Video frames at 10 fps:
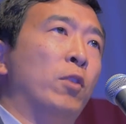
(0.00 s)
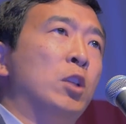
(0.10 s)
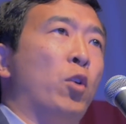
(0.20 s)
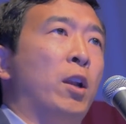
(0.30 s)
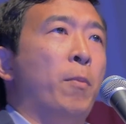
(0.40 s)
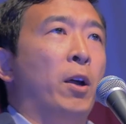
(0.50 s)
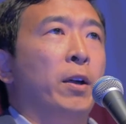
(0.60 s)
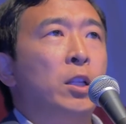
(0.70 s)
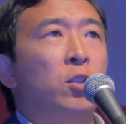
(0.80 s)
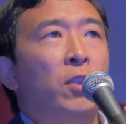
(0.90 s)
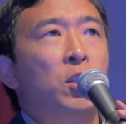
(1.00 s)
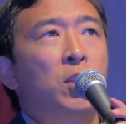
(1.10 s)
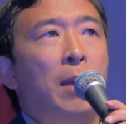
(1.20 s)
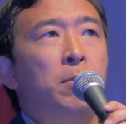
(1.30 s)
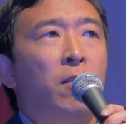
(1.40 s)
retrain Americans for the
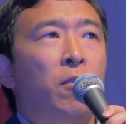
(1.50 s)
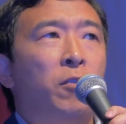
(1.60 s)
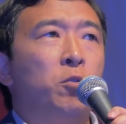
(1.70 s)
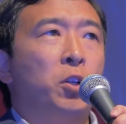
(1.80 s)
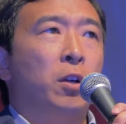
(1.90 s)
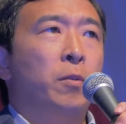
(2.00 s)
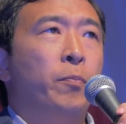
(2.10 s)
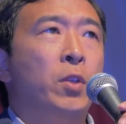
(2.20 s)
jobs of the future.